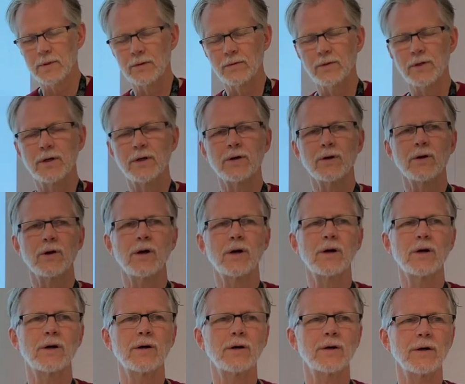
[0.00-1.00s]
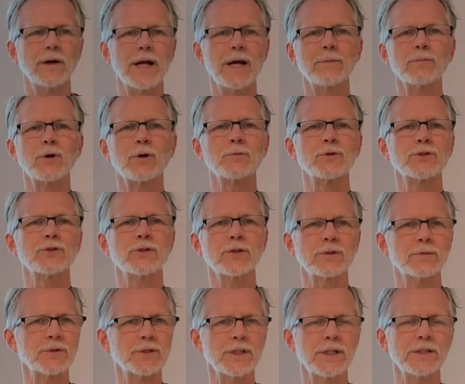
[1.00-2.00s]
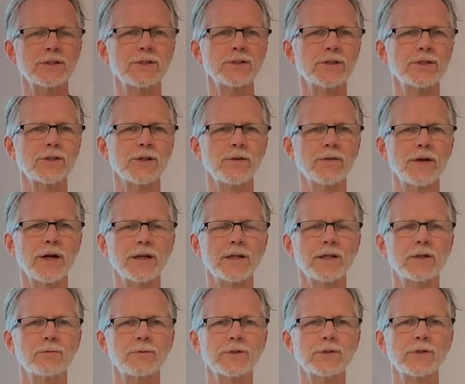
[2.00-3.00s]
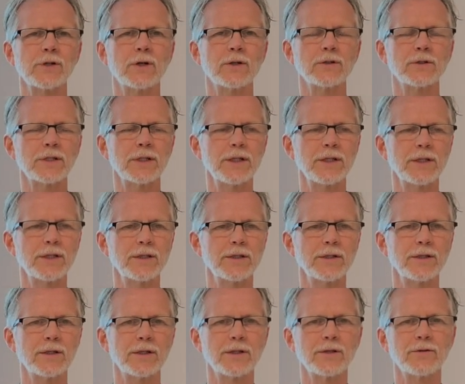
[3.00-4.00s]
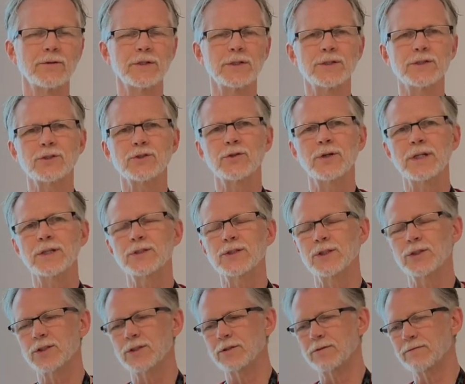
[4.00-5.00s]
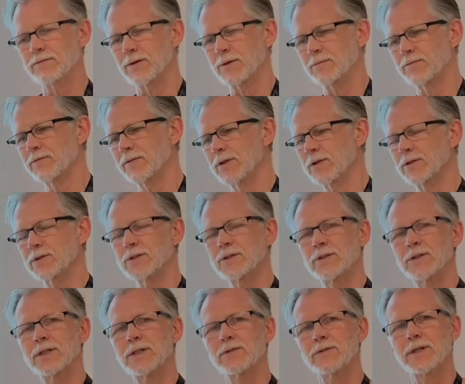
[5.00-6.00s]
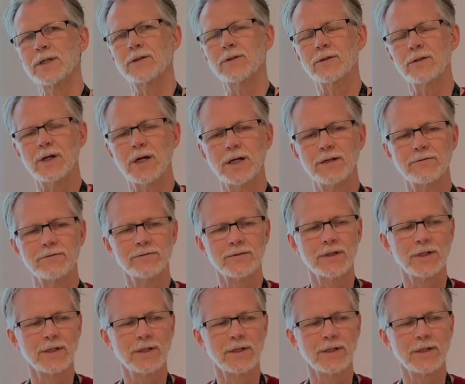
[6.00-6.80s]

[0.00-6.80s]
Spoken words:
There are abnormal circumstances that can result in this transition from fetal to neonatal life